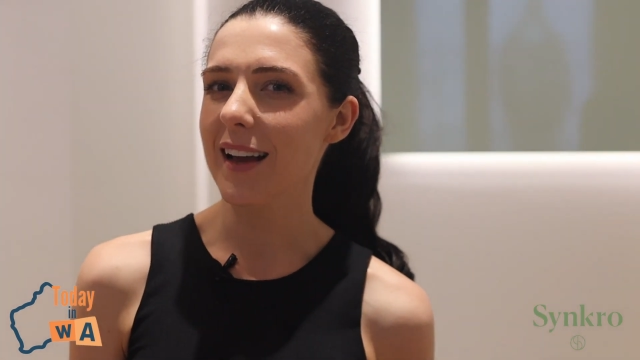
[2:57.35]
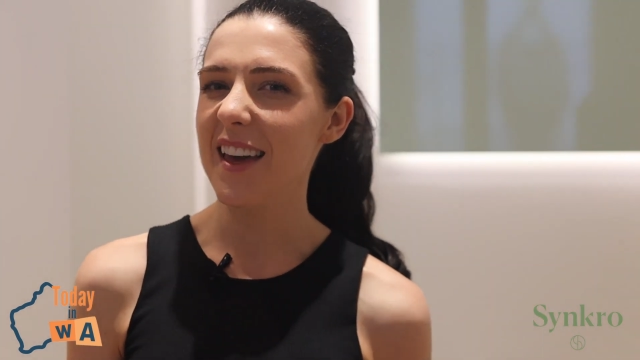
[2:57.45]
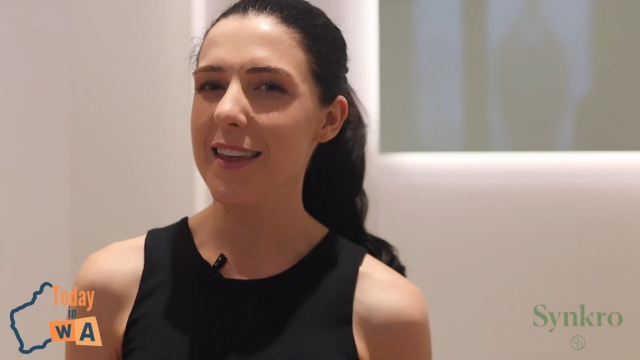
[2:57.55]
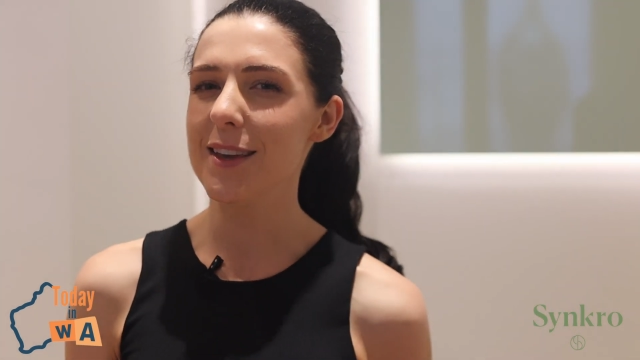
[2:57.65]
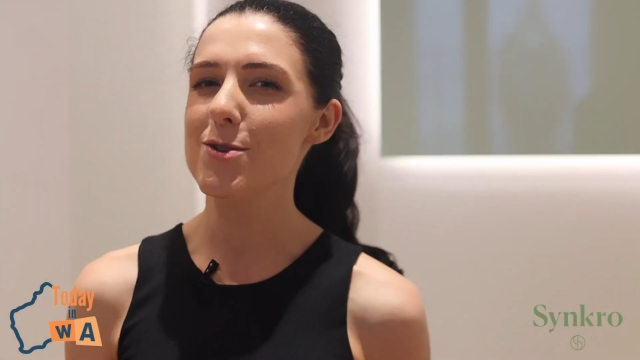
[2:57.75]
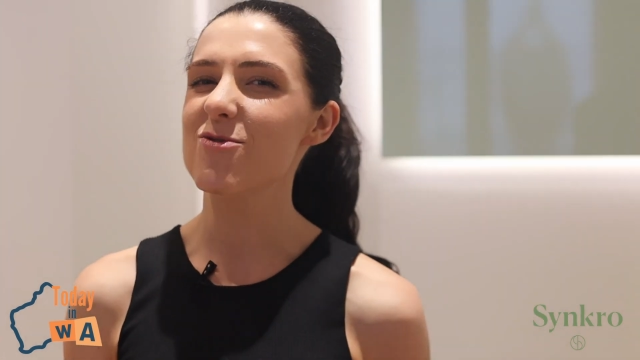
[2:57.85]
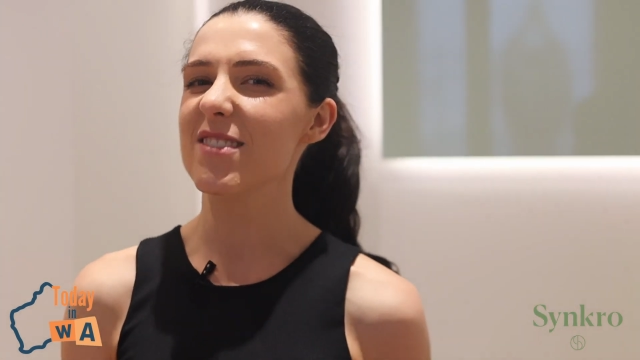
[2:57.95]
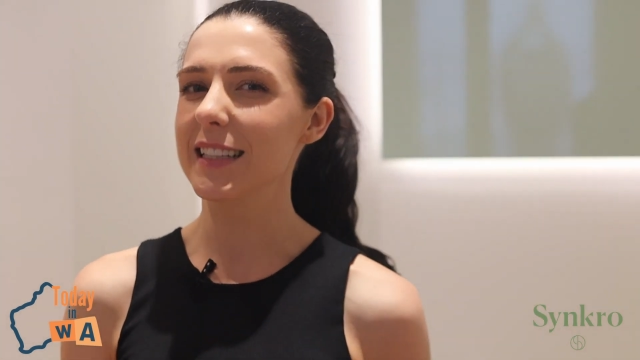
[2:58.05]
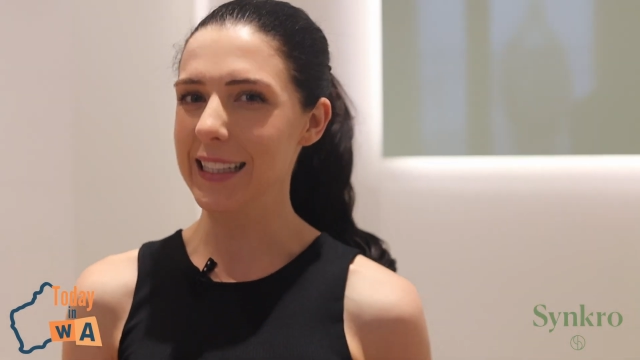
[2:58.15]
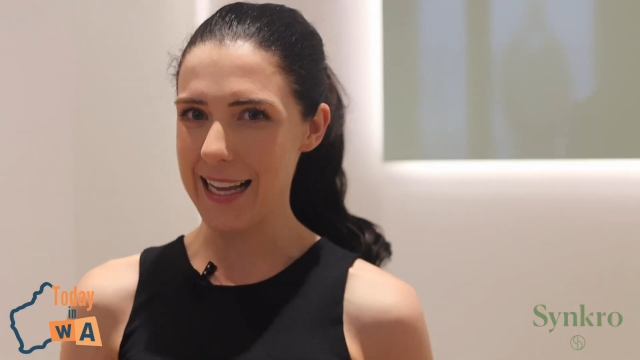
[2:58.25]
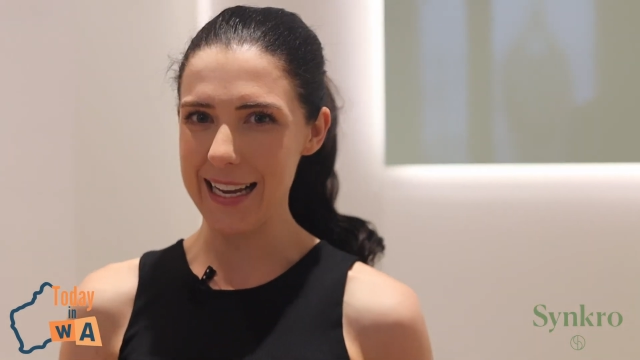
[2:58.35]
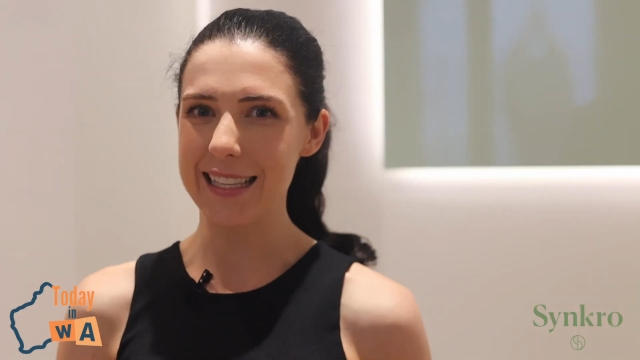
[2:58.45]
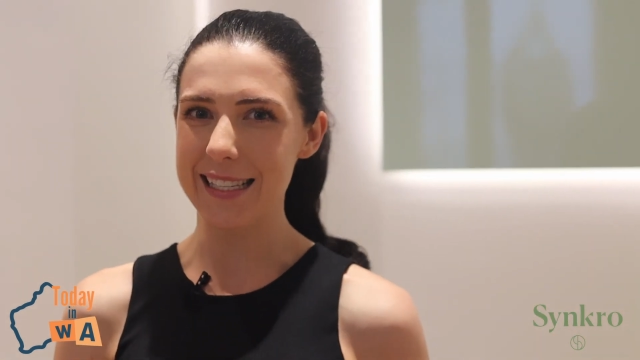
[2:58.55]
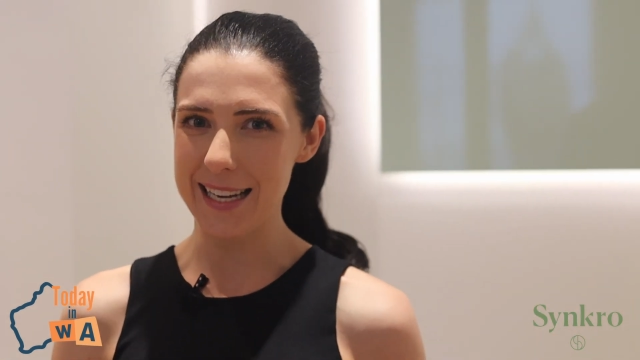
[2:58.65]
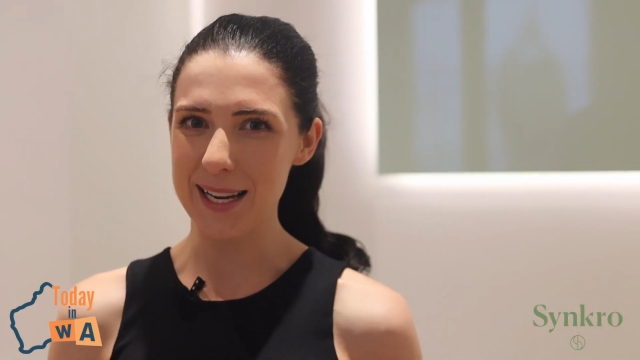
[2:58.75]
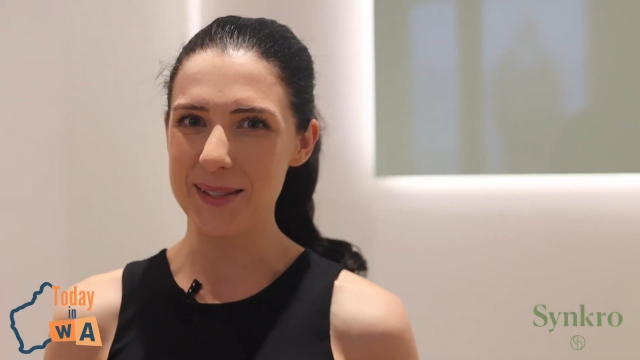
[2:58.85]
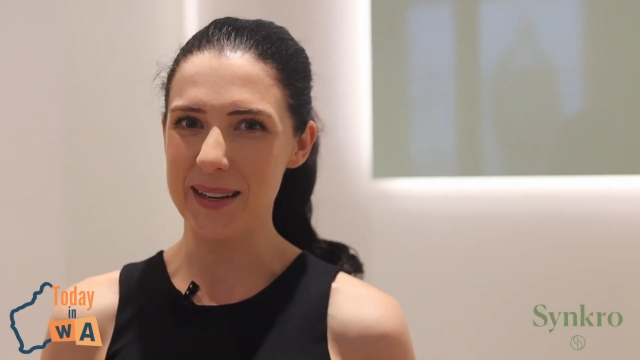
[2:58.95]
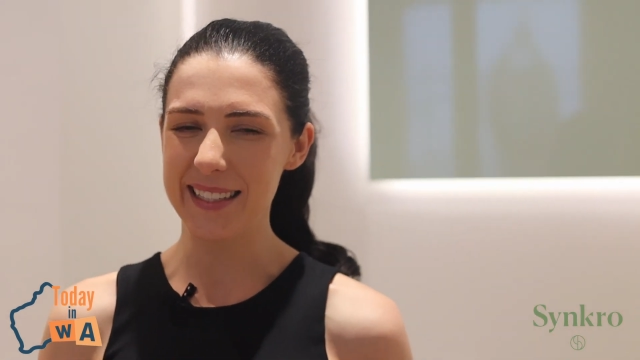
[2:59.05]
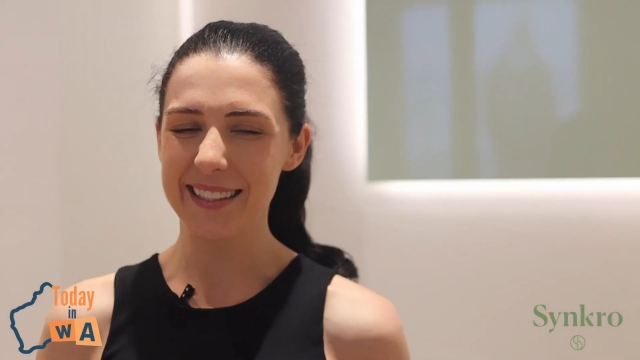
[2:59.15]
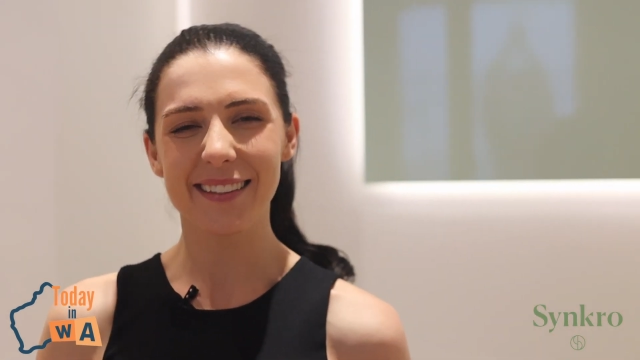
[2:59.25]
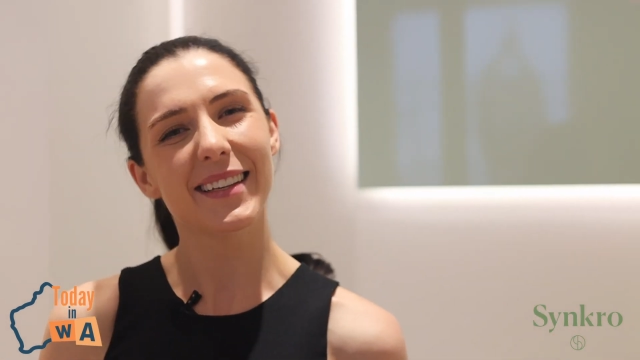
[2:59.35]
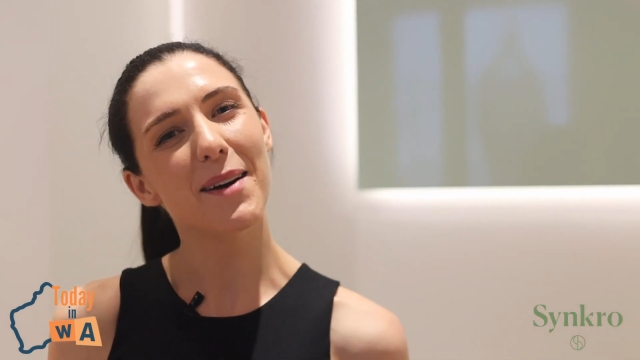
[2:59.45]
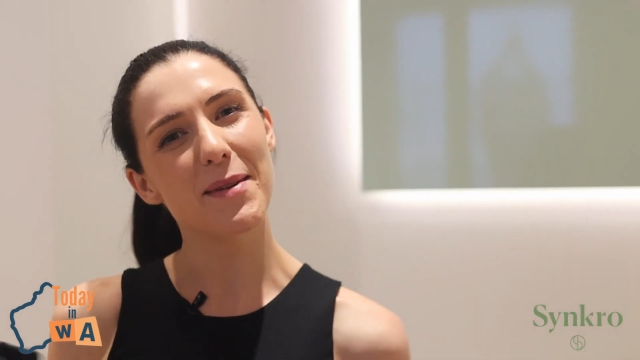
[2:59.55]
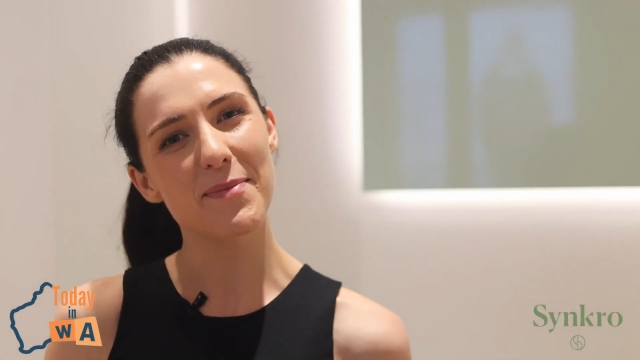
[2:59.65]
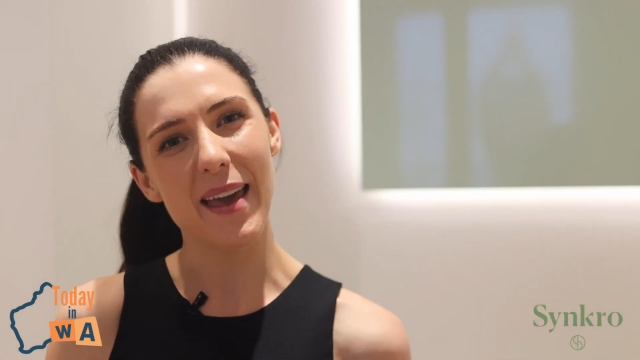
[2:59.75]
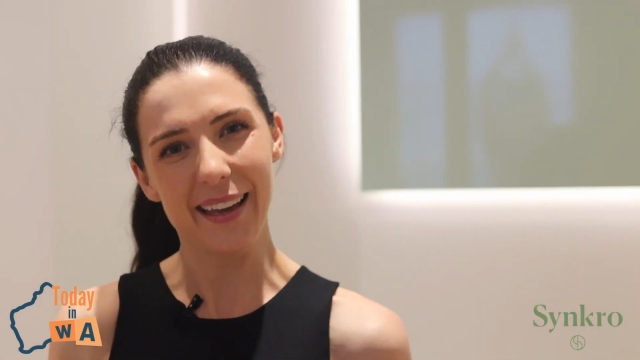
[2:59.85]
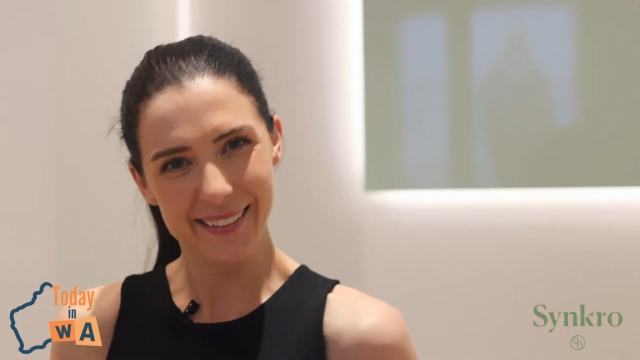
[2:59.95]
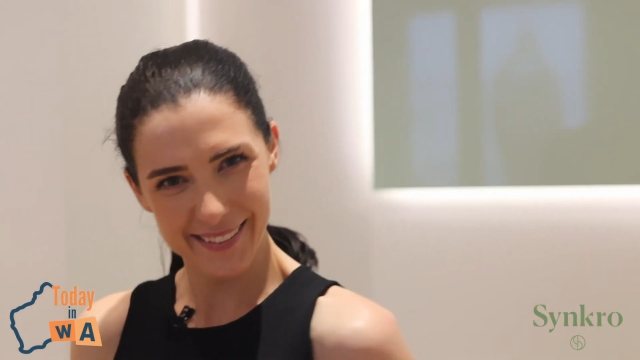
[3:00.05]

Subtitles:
I think you'll really like this next one. Come with me.